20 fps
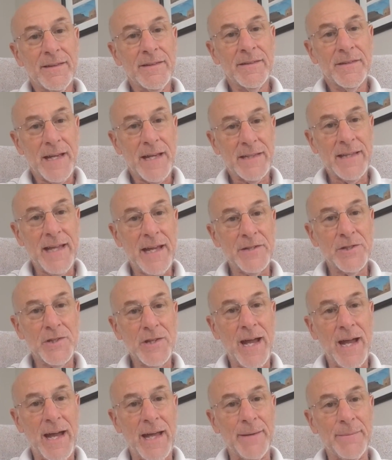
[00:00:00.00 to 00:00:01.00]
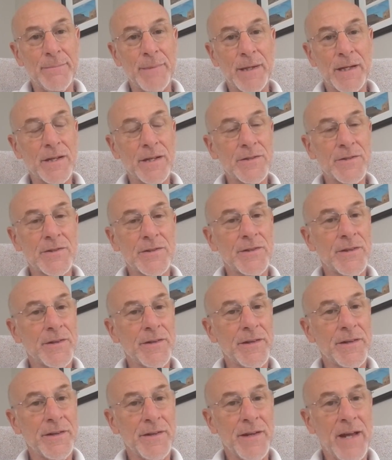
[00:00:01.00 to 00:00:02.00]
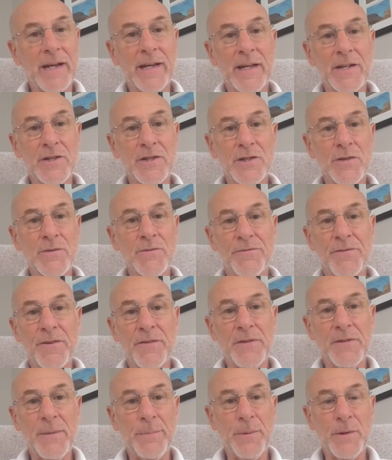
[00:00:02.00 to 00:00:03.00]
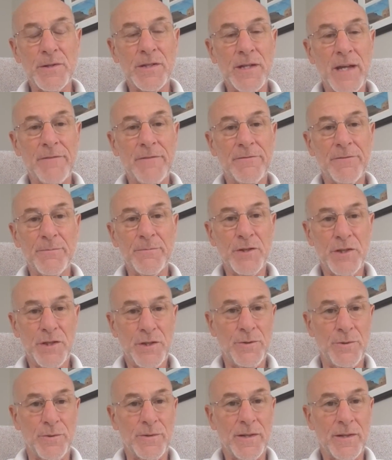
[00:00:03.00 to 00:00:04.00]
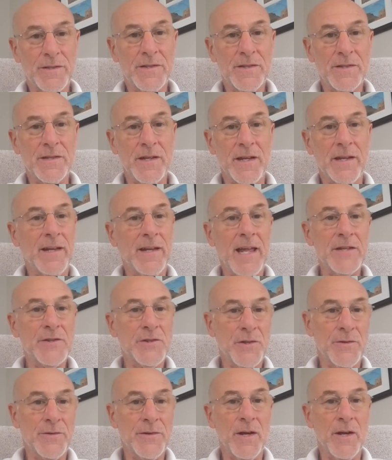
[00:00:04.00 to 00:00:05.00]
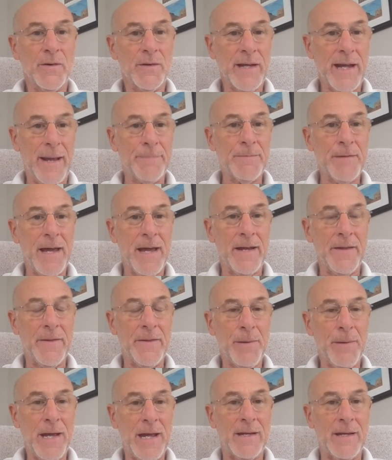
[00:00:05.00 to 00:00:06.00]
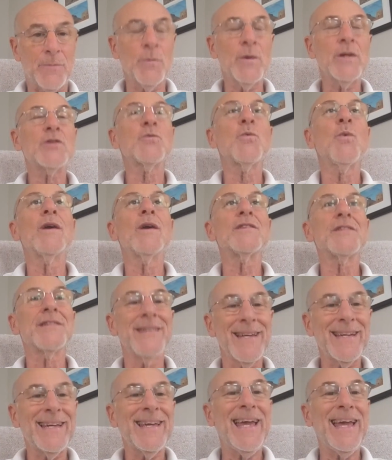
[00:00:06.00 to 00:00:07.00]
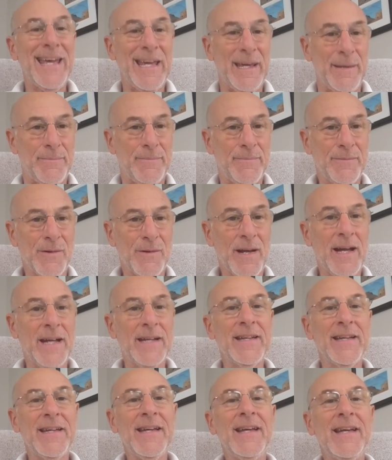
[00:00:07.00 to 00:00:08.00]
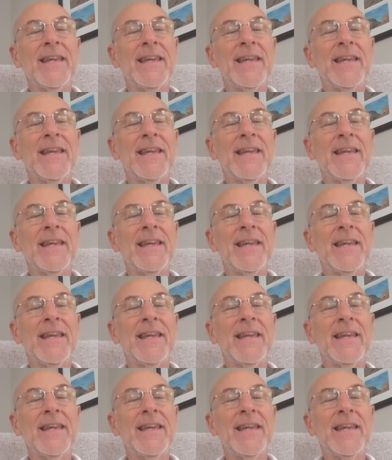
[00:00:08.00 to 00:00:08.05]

take that shot, because you're not going to shoot 50% from two, just unless you're camped out in the paint, which was the game, right?